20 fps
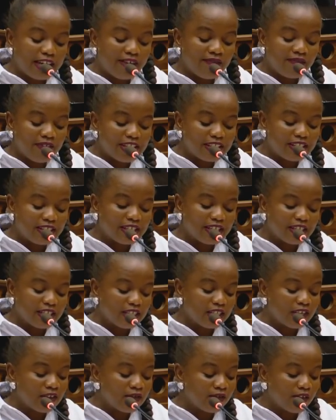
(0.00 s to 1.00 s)

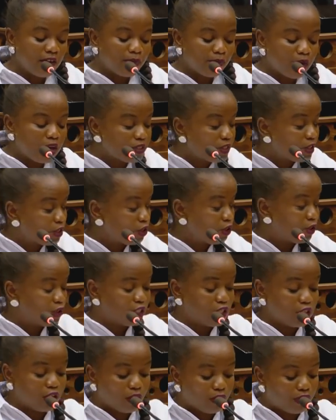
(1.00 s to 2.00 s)
investigative and
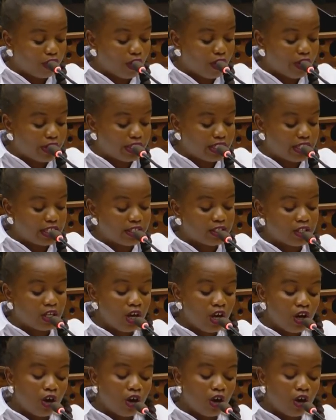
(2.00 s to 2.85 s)
prosecuting authorities